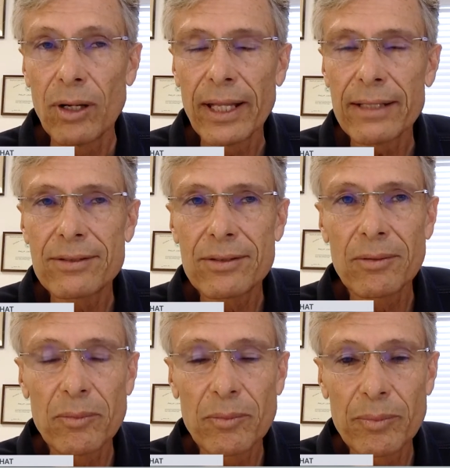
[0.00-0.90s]
that's
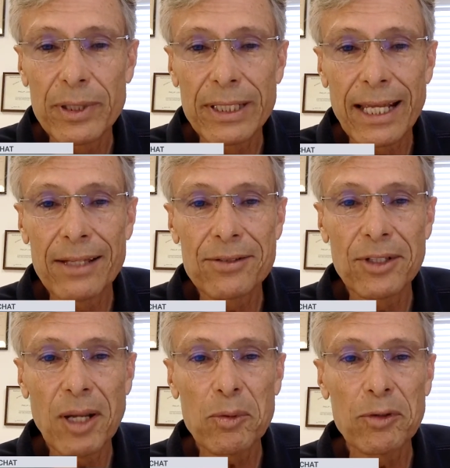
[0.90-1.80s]
been the case a
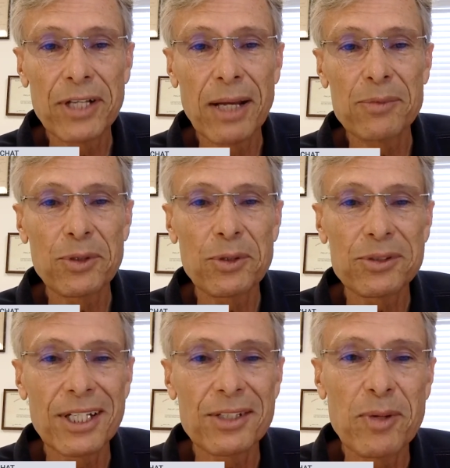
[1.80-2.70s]
number of times, and of
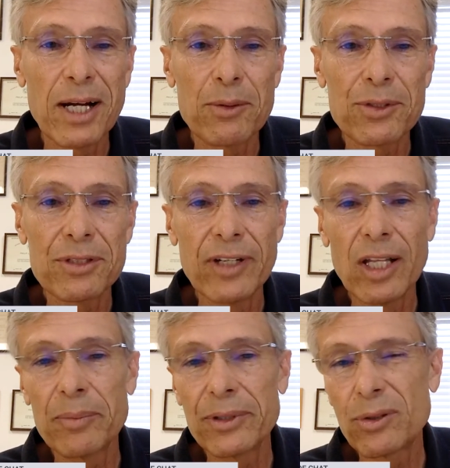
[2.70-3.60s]
course that's why it was
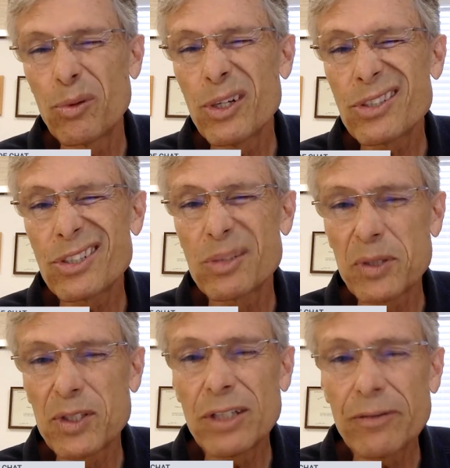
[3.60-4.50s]
developed. But there was a
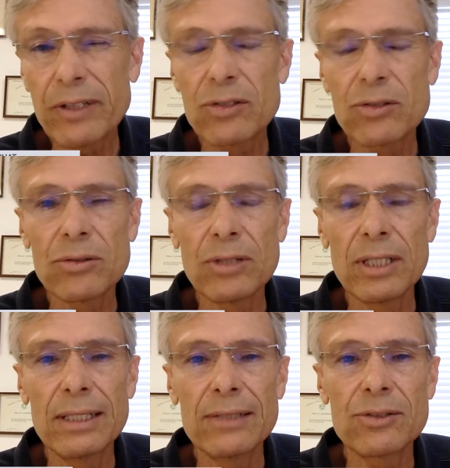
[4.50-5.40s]
specific
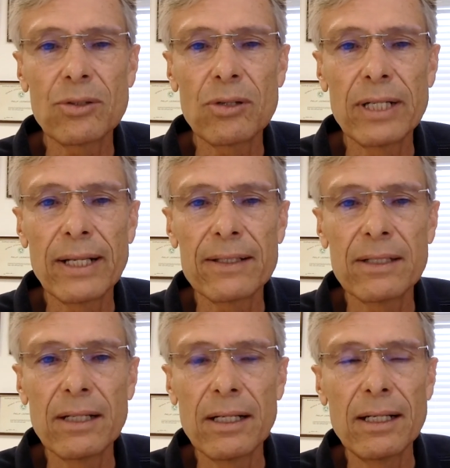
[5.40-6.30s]
story
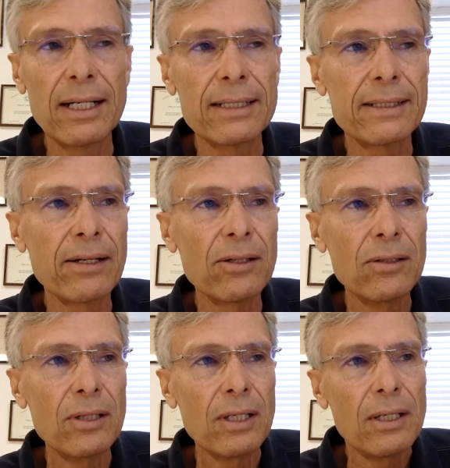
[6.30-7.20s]
I
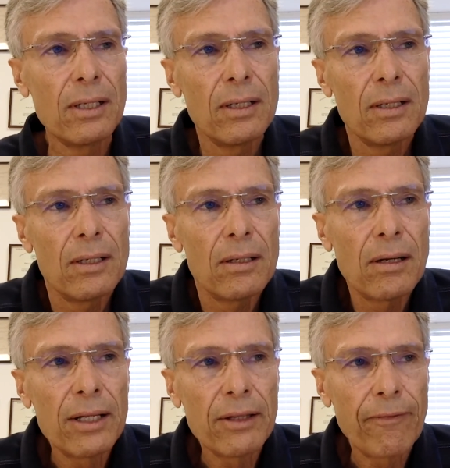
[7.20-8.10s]
tell.
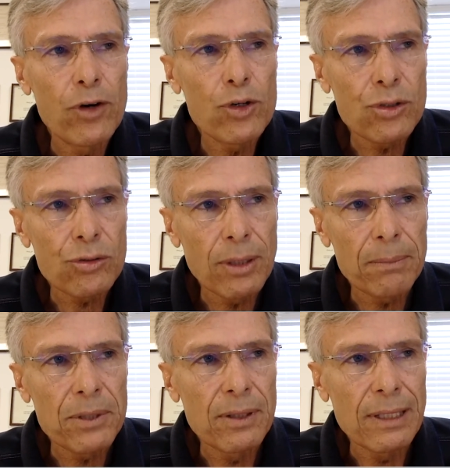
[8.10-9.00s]
On the first
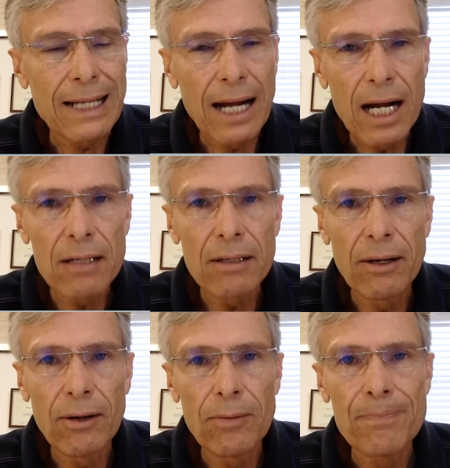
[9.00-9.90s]
trip to the
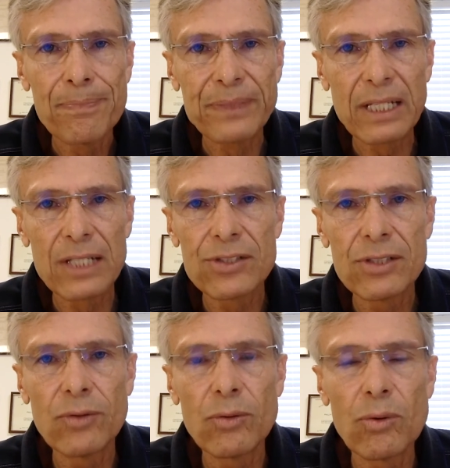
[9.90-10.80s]
Congo, a
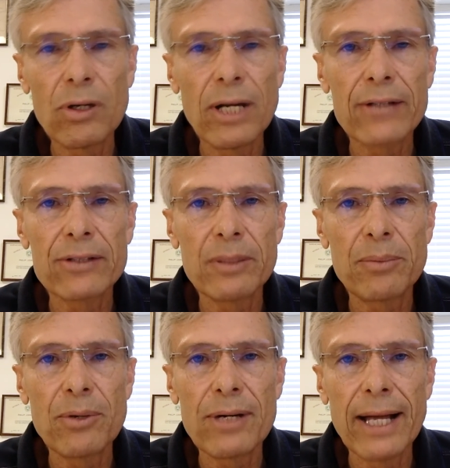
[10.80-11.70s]
civil war actually
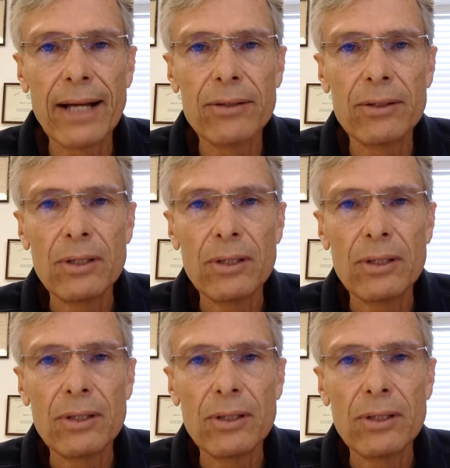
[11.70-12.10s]
broke out